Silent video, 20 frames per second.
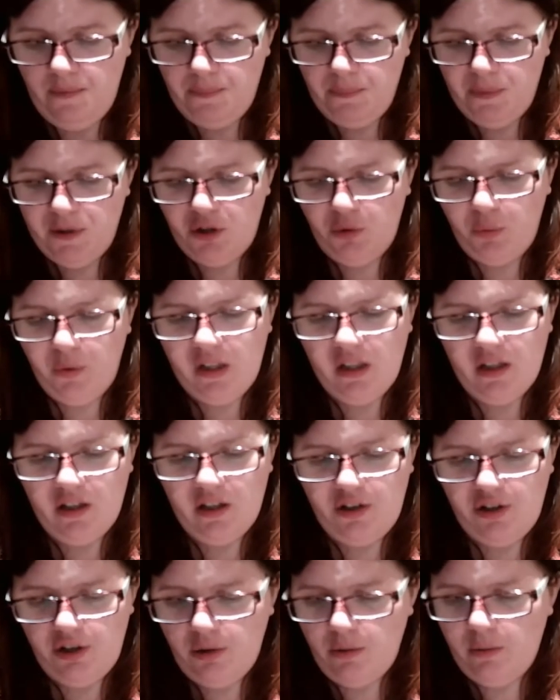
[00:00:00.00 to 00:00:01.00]
between the
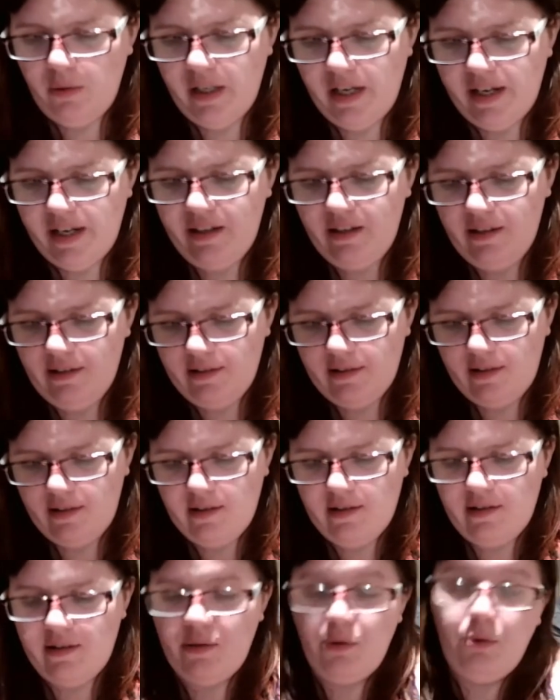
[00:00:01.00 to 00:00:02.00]
two decks,
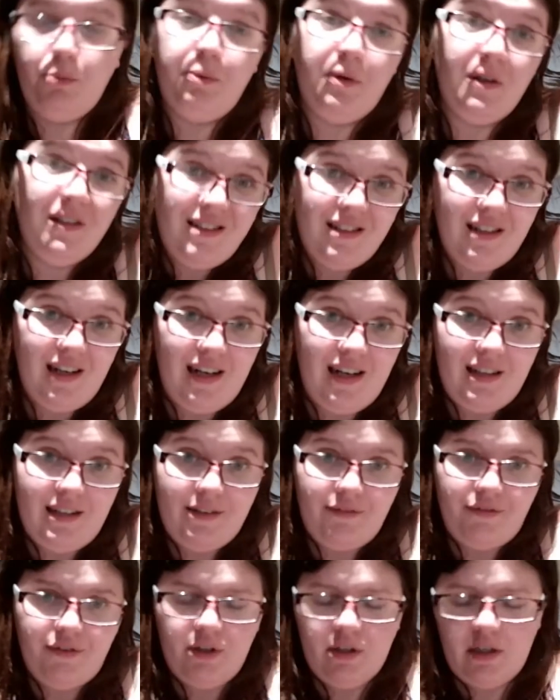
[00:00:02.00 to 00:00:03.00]
because they were printed at
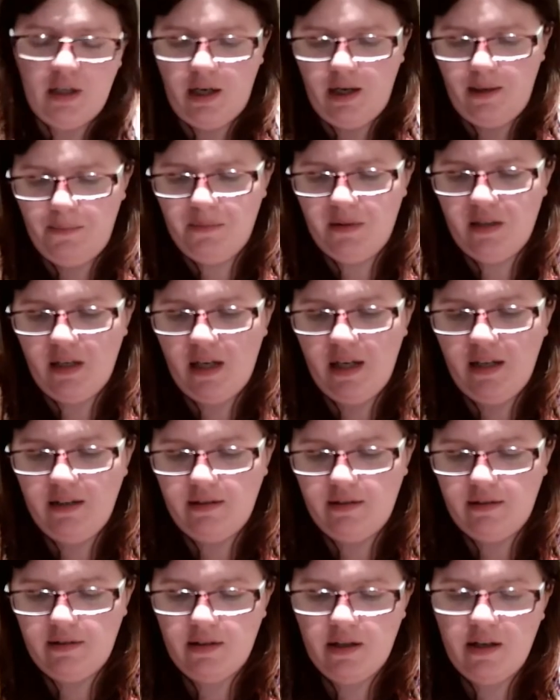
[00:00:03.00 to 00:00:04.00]
different times,
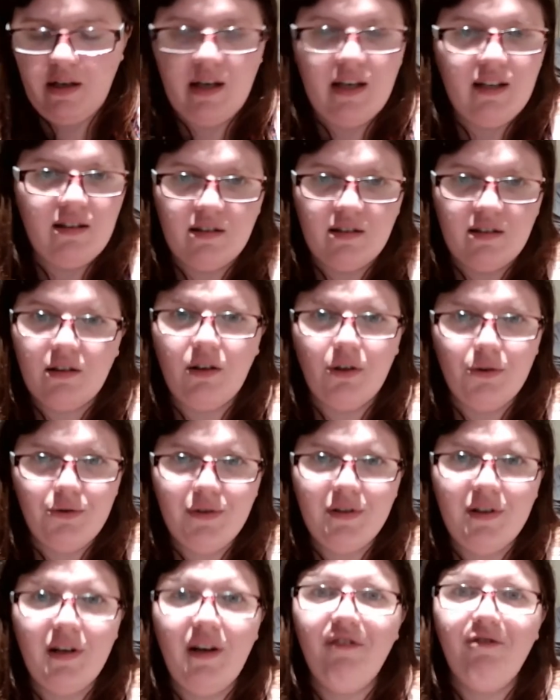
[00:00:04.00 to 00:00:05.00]
it's a
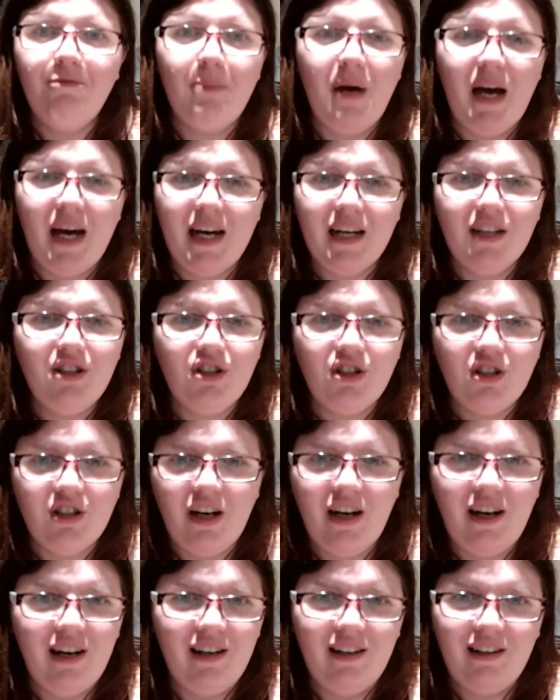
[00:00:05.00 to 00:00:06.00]
close enough match,
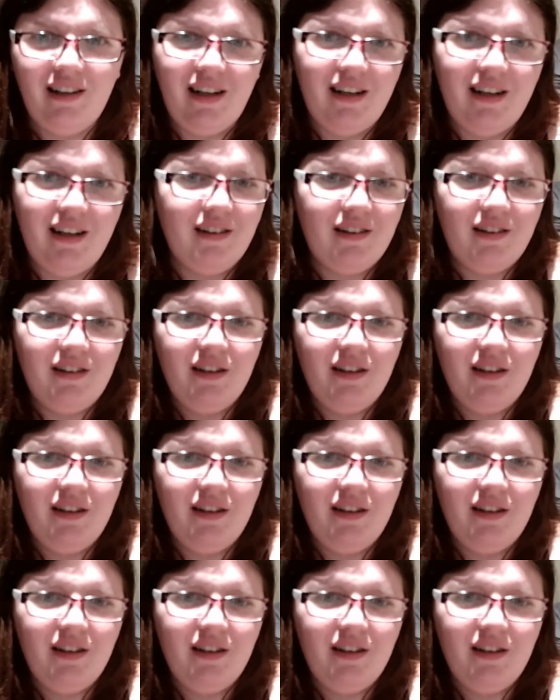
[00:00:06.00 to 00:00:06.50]
and like